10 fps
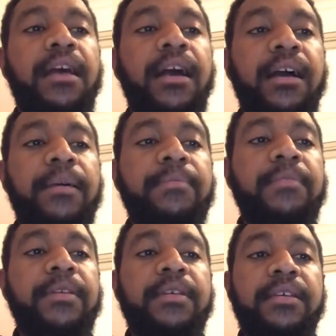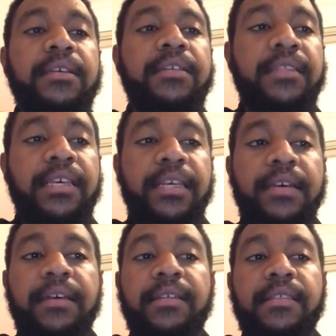Um,
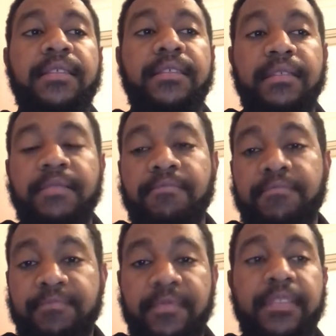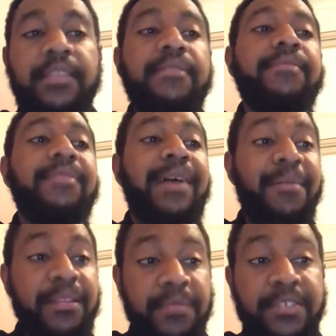the
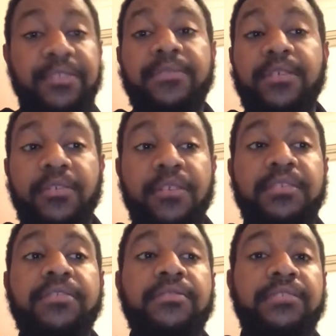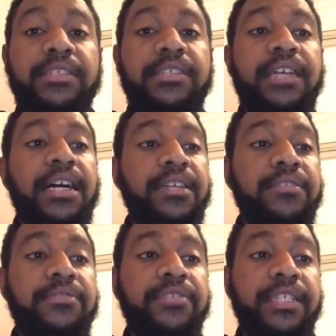amendments to the constitutions are
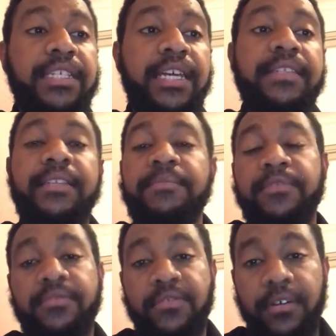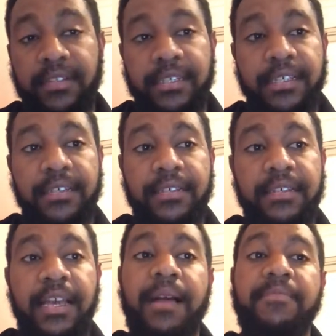usually attempts to alter
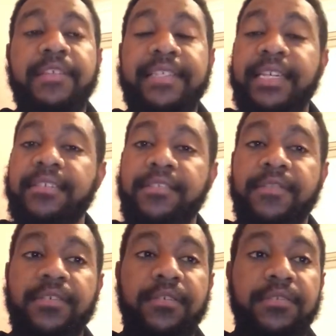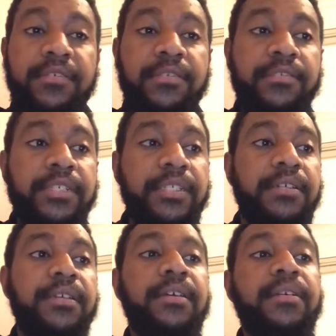the text of the constitution
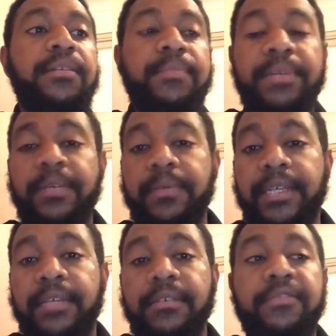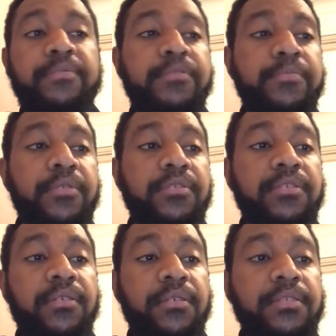by way of proposed
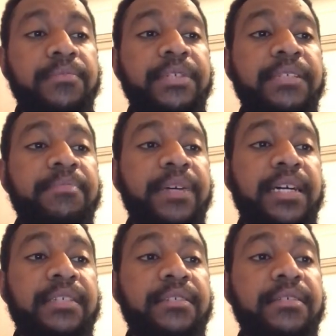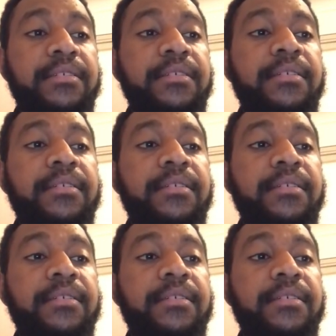laws being passed